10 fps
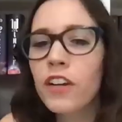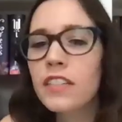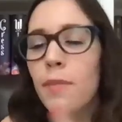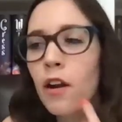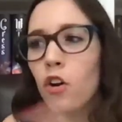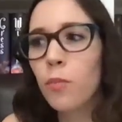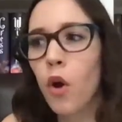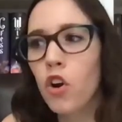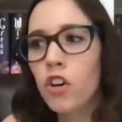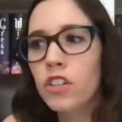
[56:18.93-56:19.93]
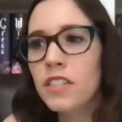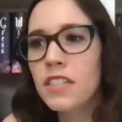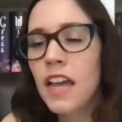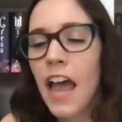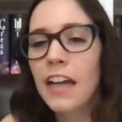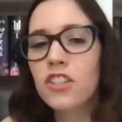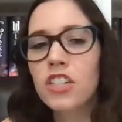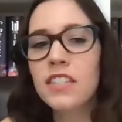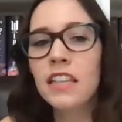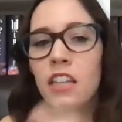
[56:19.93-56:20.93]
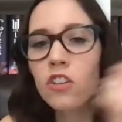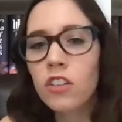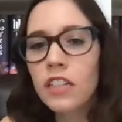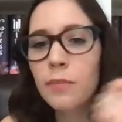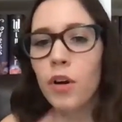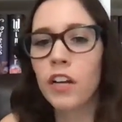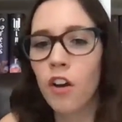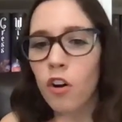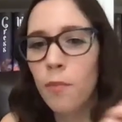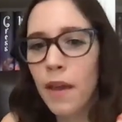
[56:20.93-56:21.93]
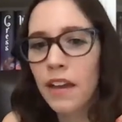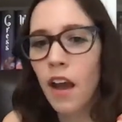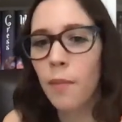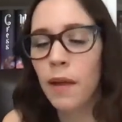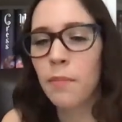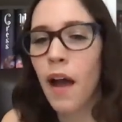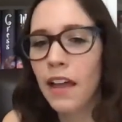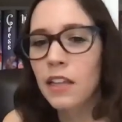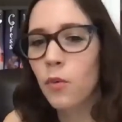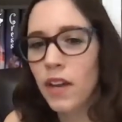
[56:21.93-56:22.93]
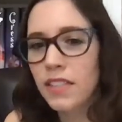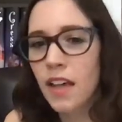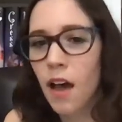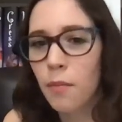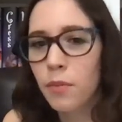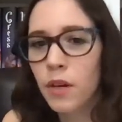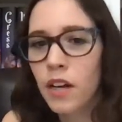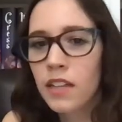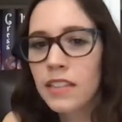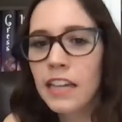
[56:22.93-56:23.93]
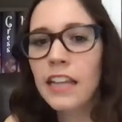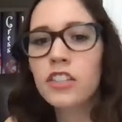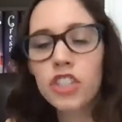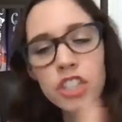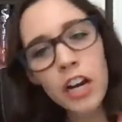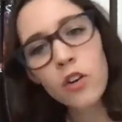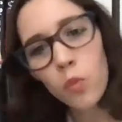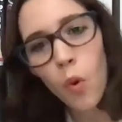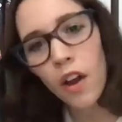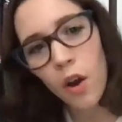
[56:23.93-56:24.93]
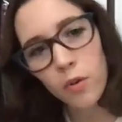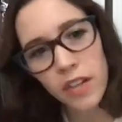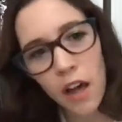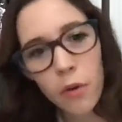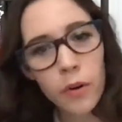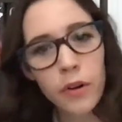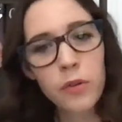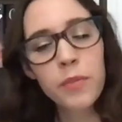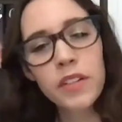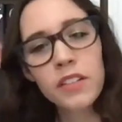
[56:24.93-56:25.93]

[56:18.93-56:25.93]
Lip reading: about her purse and she's literally putting on her makeup and Pilot wakes up. They like shared one hotel room.